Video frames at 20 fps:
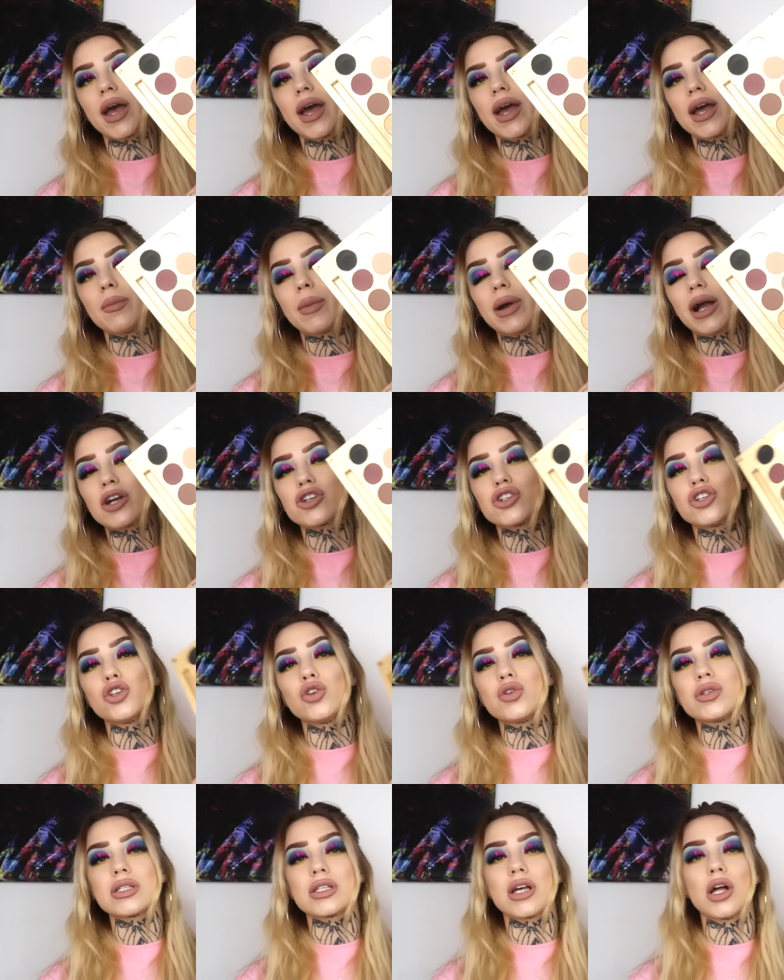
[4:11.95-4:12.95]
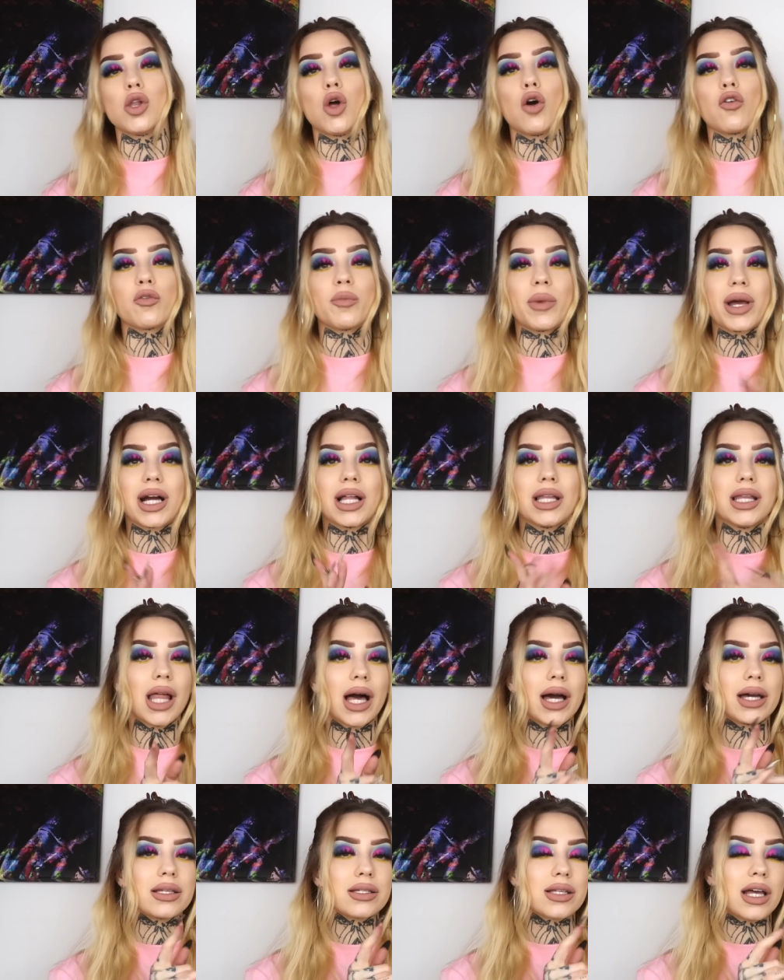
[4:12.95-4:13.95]
Um, I actually use this a lot for my
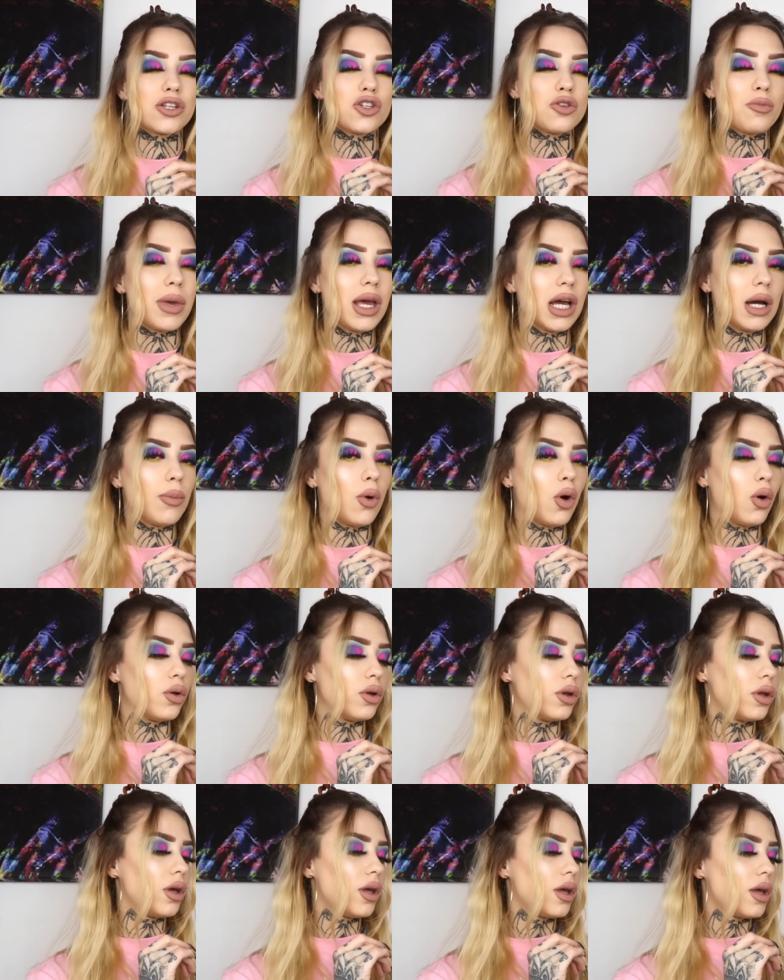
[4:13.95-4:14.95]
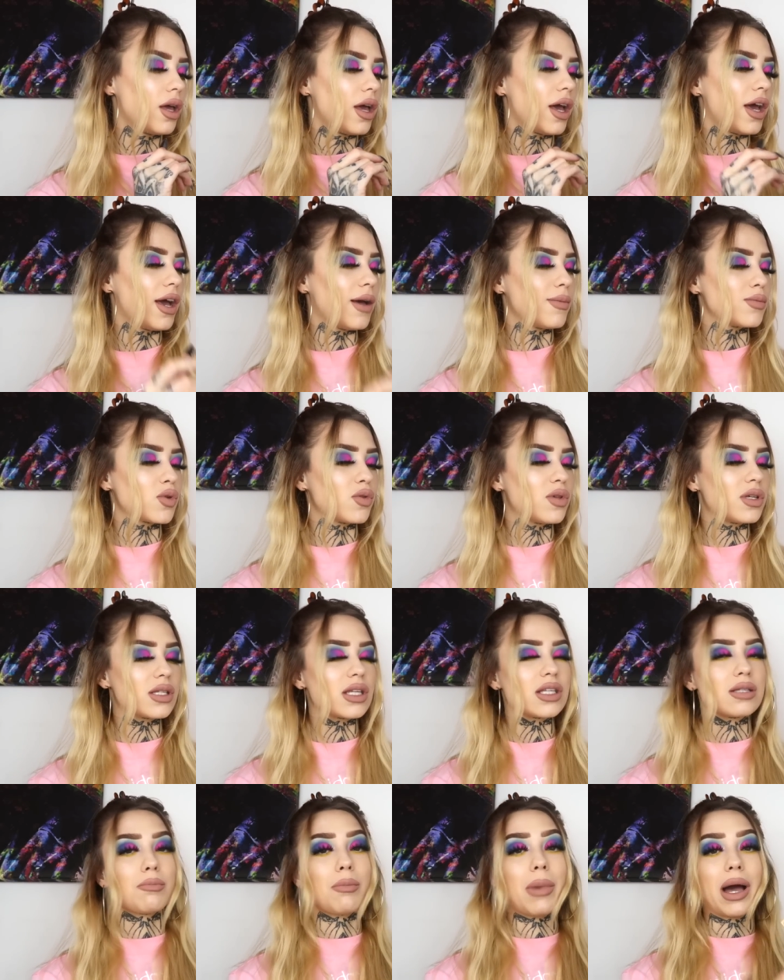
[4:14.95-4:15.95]
clients that I do makeup on um, so this
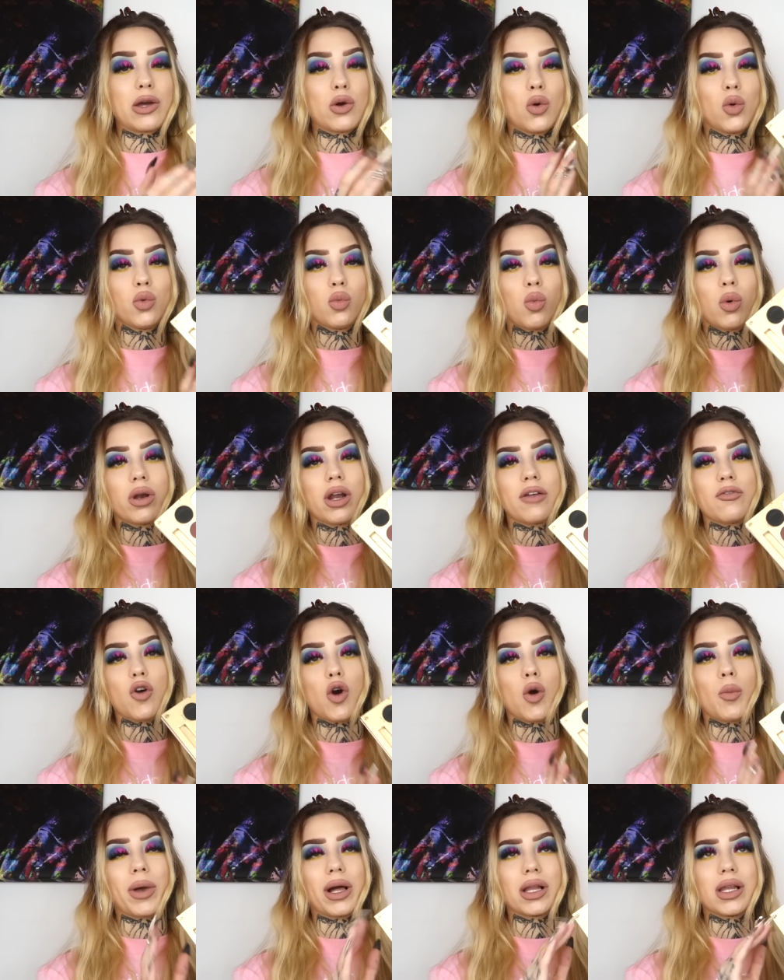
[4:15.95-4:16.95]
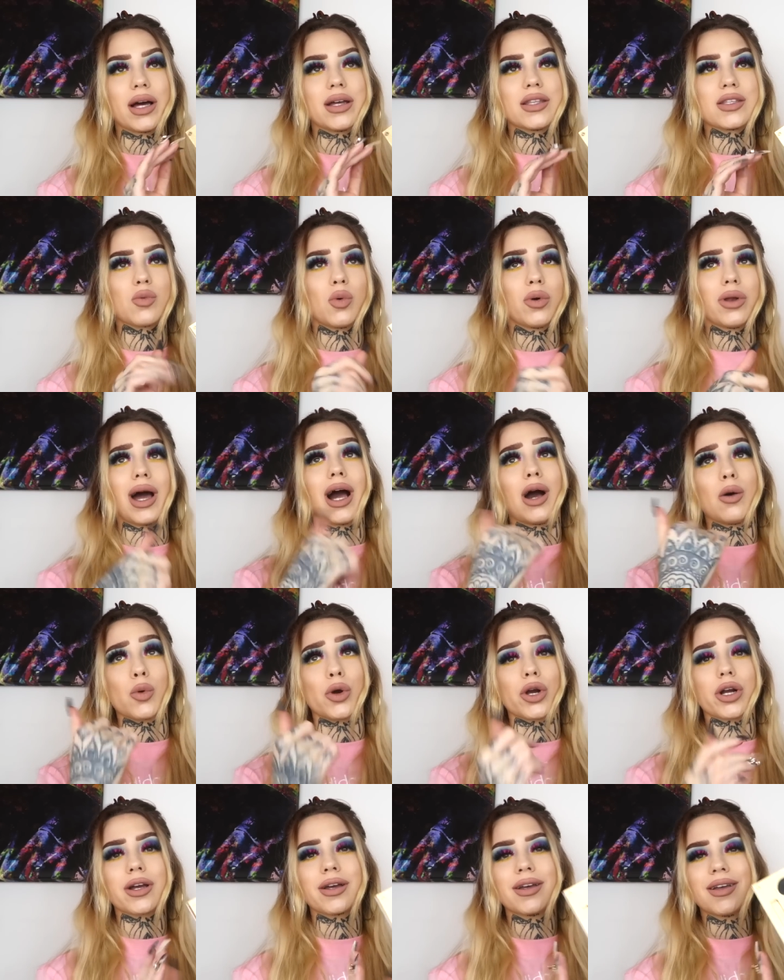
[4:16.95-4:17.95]
is my own one I've got my client's one at
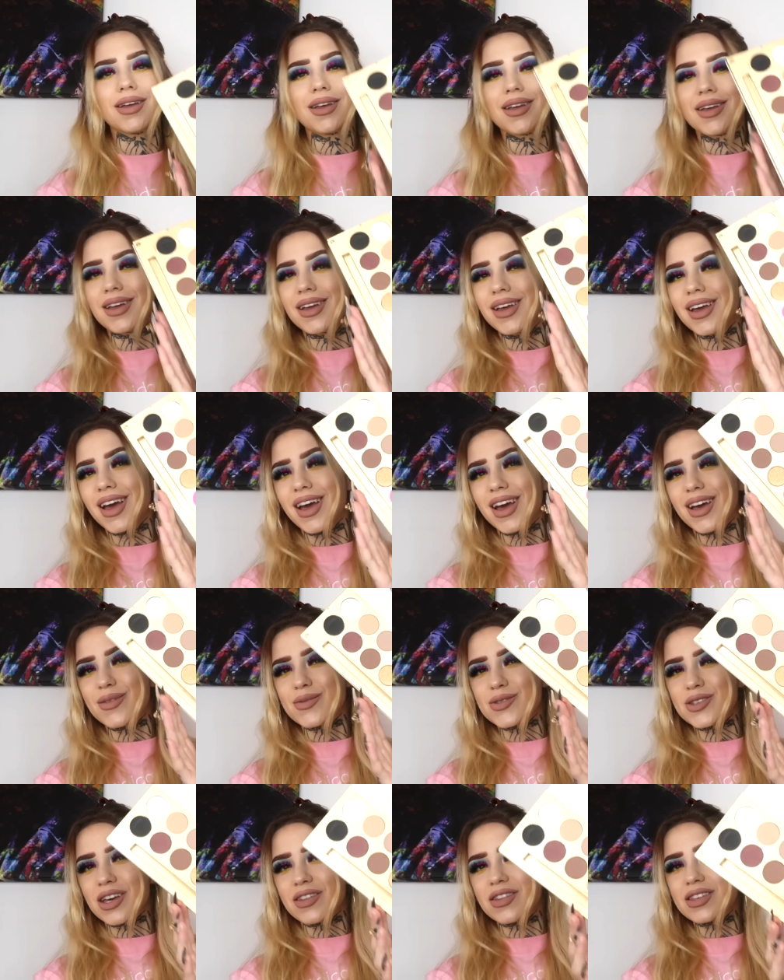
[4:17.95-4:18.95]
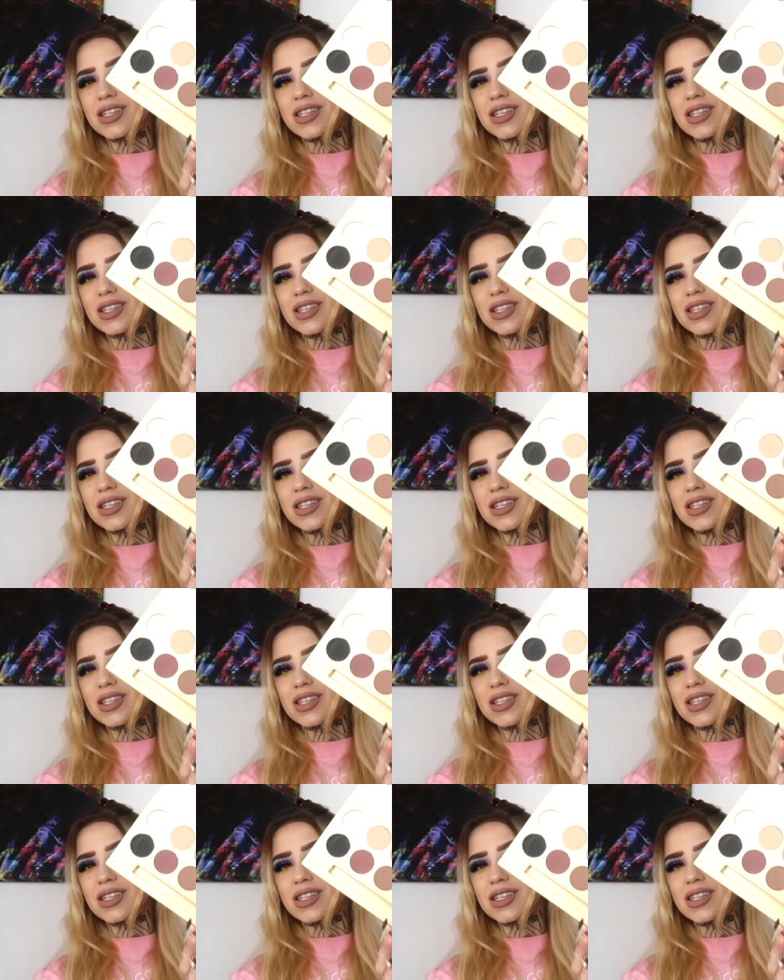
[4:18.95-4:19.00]
work um, so yeah